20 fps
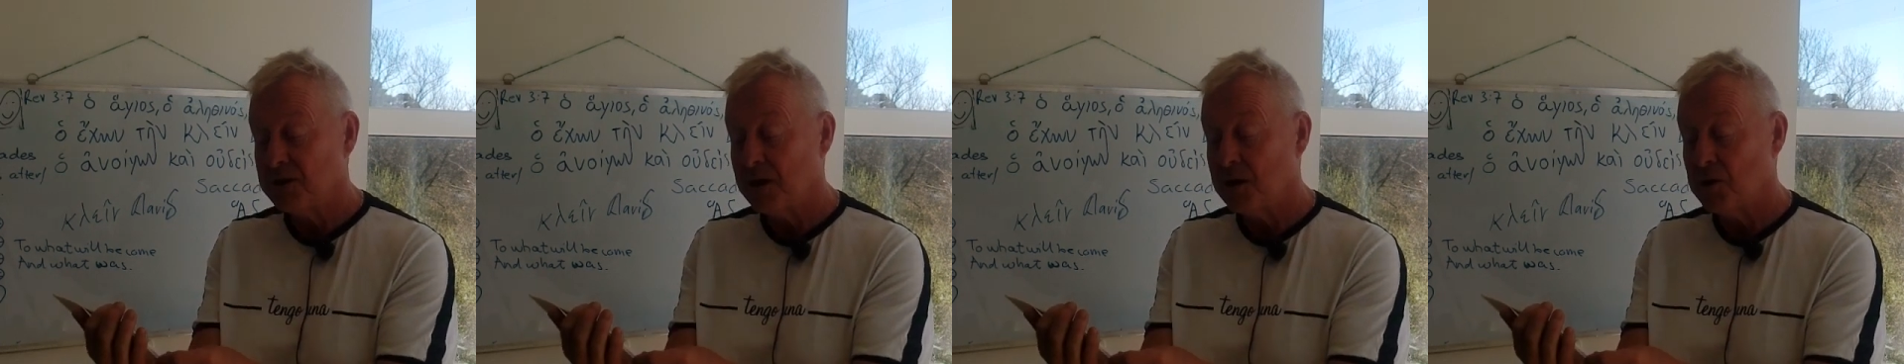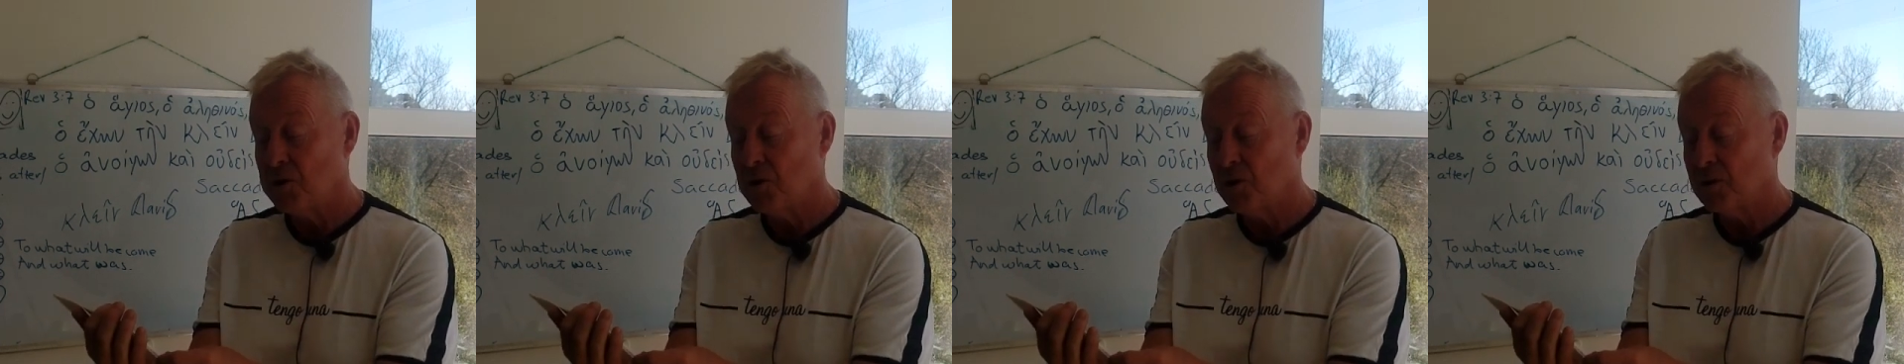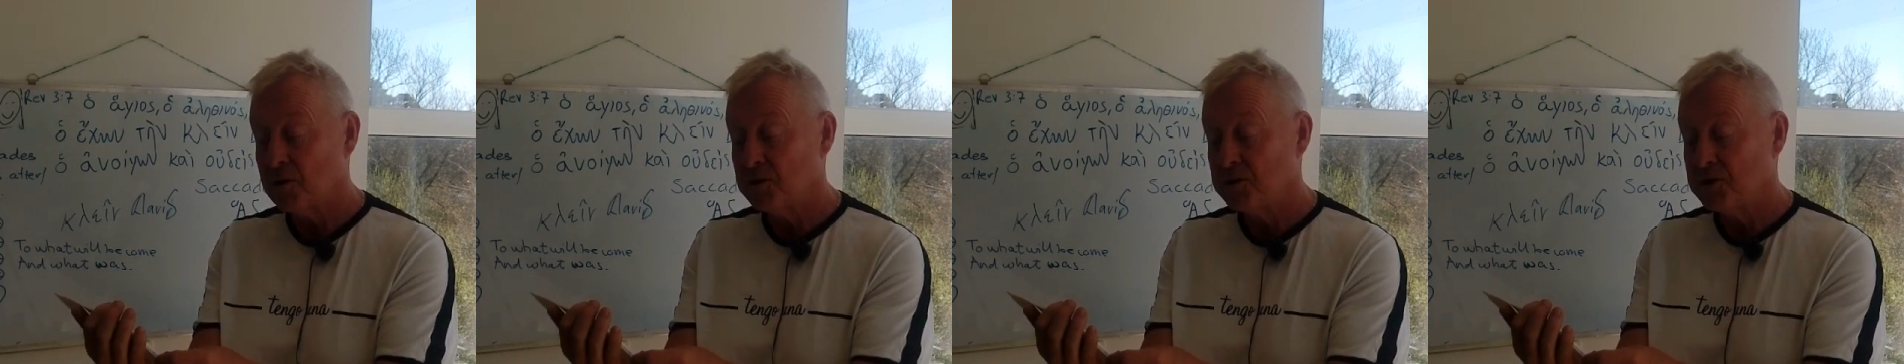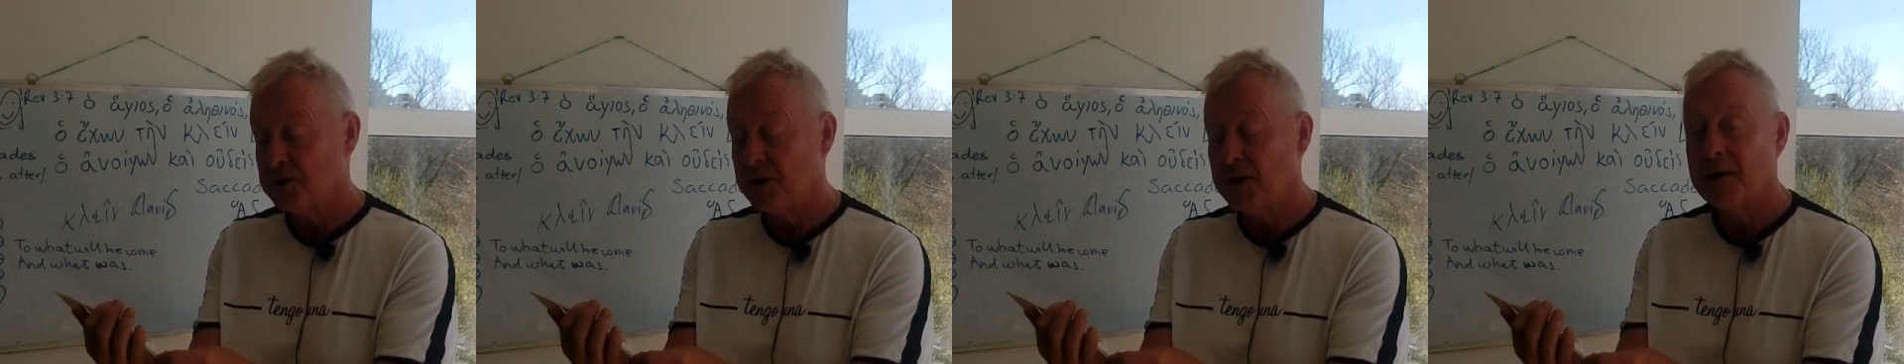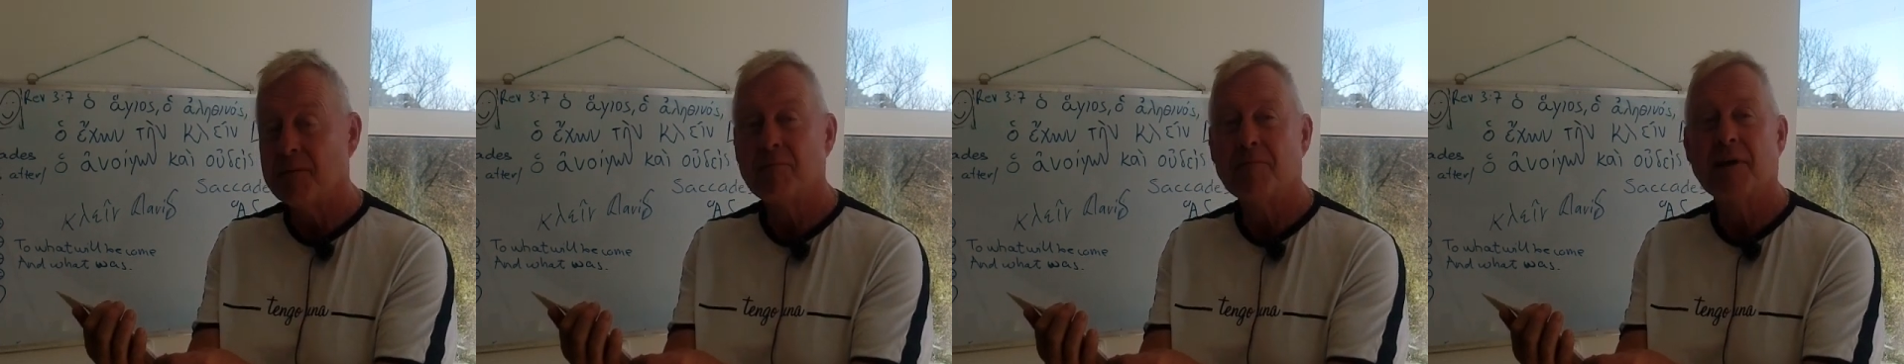
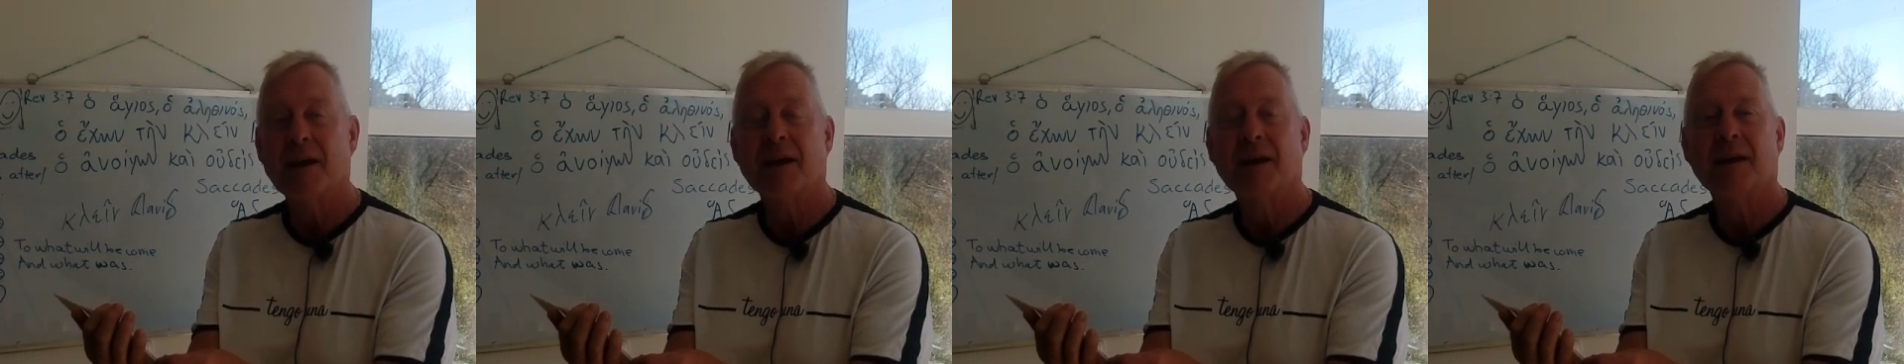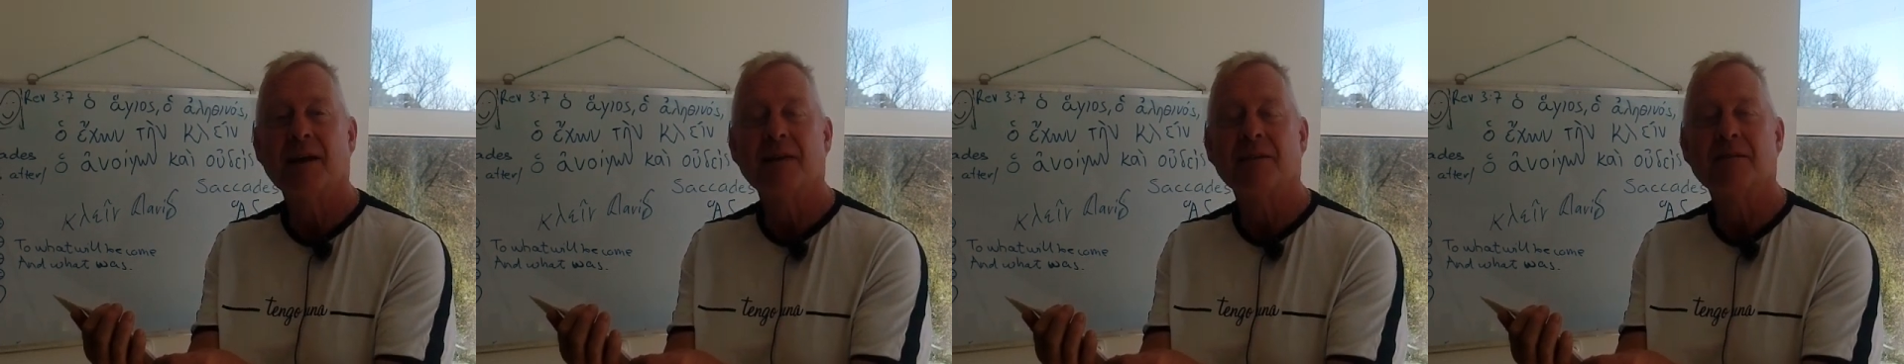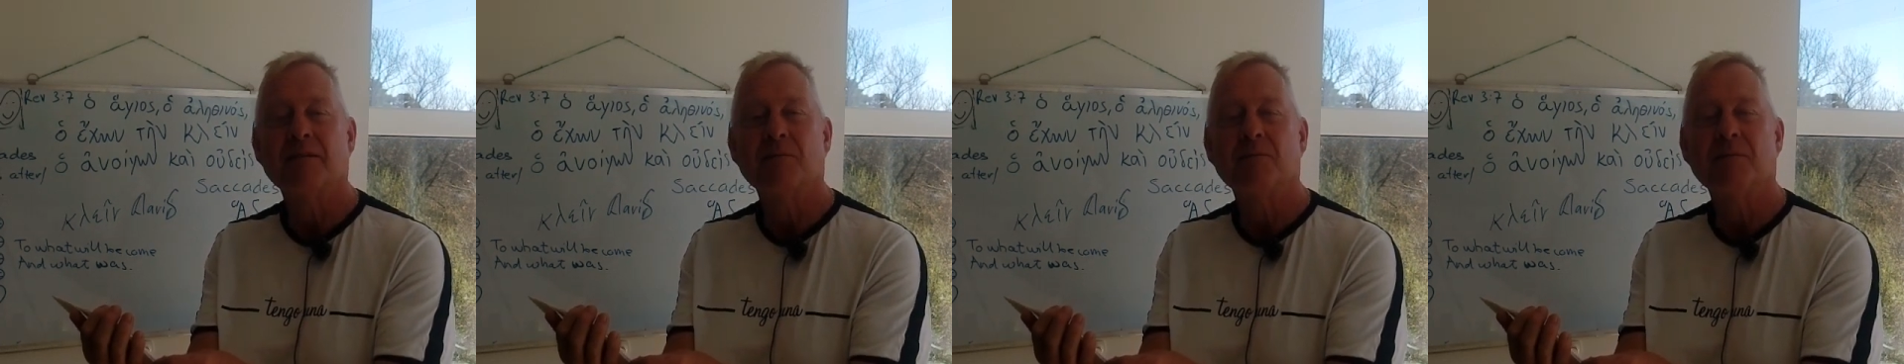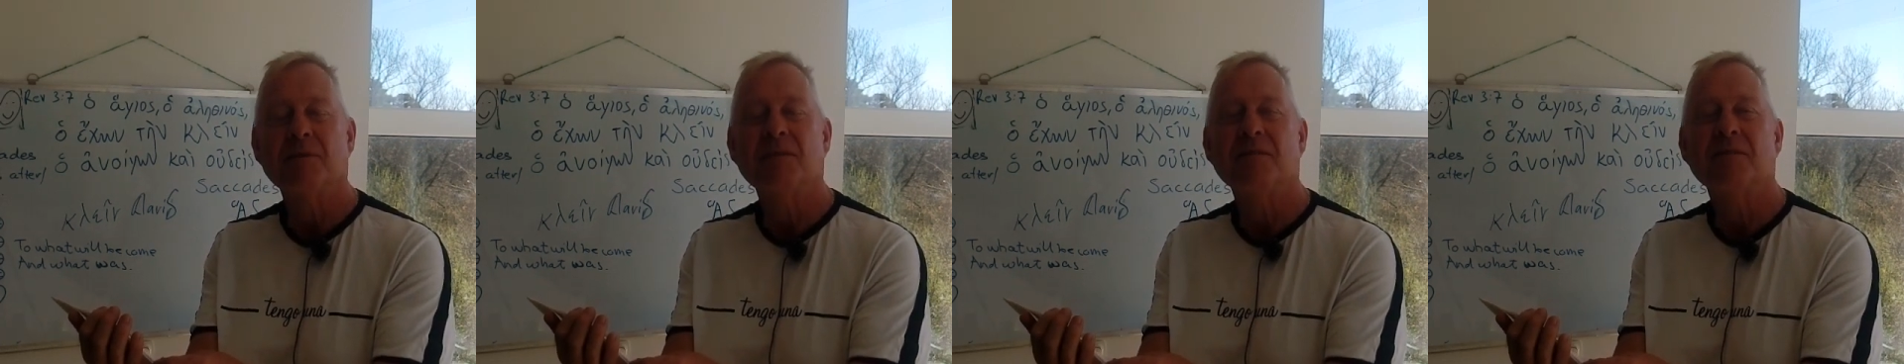teleology and mechanism